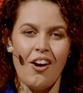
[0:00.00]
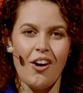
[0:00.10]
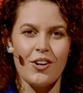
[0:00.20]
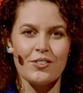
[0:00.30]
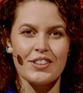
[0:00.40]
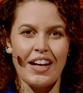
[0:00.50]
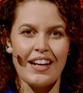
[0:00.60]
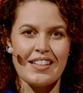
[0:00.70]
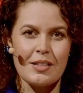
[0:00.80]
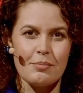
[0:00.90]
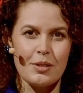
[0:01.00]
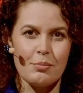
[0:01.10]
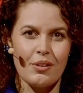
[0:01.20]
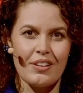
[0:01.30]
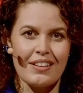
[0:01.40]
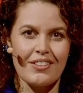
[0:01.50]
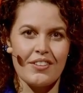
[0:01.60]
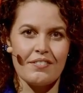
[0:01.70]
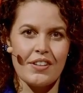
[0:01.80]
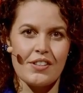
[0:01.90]
of the ITB Berlin
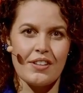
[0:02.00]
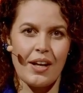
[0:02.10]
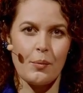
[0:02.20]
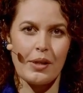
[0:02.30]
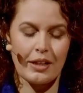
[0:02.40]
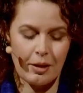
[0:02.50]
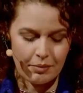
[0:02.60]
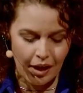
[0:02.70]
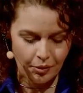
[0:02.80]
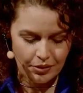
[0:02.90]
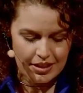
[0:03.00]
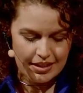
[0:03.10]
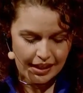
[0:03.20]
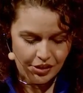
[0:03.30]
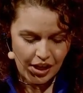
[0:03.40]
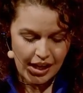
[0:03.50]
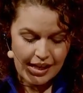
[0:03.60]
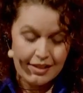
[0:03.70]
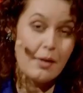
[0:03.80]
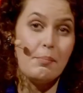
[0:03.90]
Convention, I welcome now on stage
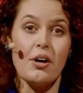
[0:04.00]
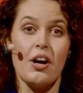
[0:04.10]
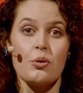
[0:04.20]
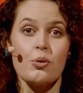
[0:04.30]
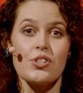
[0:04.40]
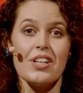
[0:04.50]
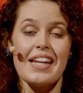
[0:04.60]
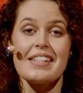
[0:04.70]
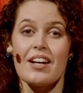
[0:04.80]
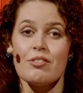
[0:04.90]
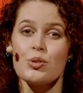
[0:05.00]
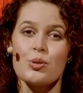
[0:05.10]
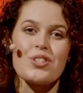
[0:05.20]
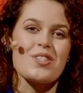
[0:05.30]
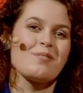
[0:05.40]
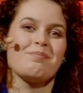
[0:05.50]
Deborah Rothe and David Rutz.